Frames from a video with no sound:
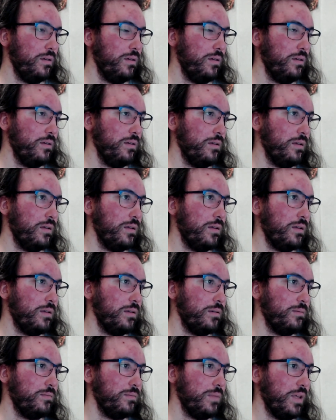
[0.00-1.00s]

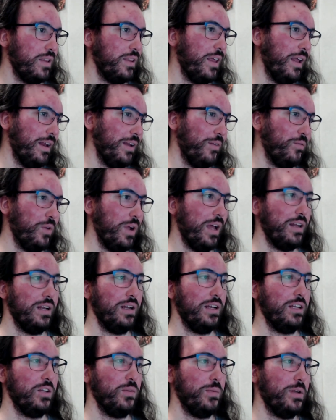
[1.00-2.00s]
And then we had a
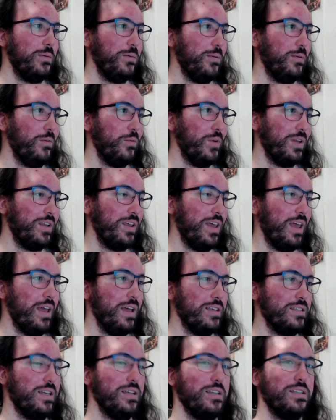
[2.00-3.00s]
little bit with
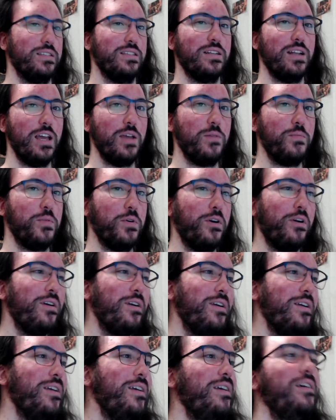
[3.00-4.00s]
KSI
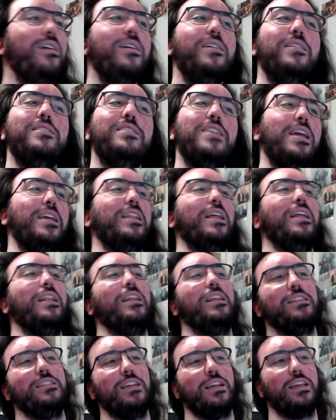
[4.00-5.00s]
Sniper saying that
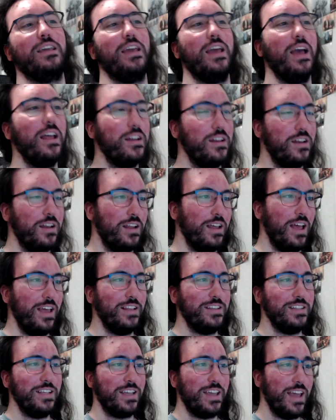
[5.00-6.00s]
it's a
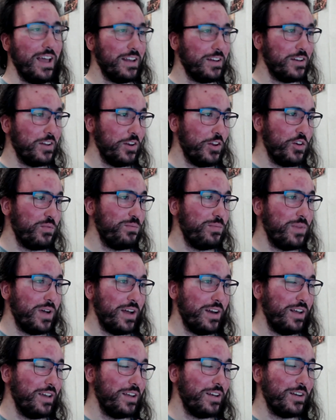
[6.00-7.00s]
cantaloupe
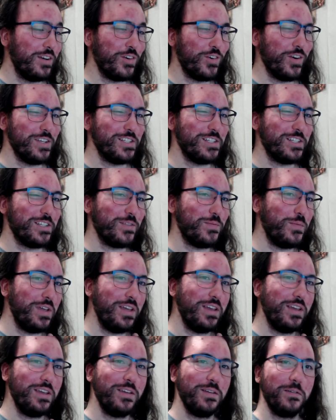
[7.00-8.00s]
body, trust
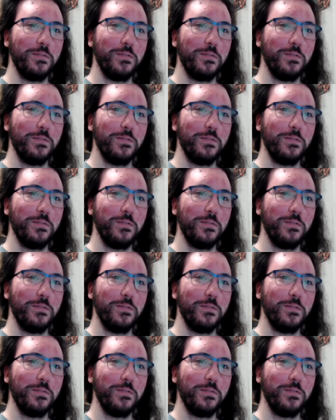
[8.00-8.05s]
me.